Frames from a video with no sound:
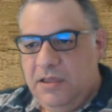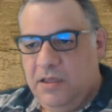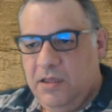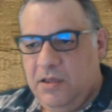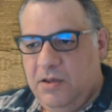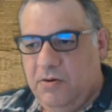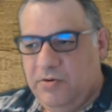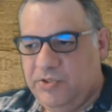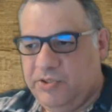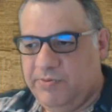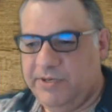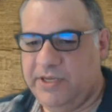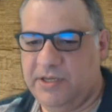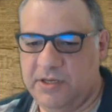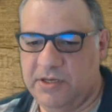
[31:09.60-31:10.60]
Or should
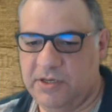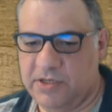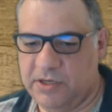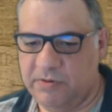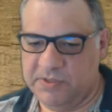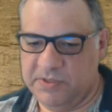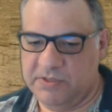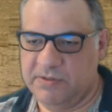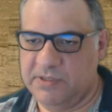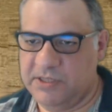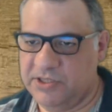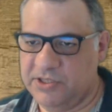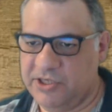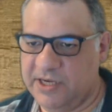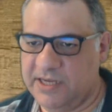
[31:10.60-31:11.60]
we go on to
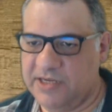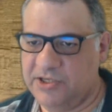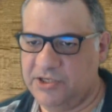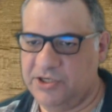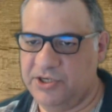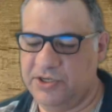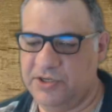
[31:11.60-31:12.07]
another challenge?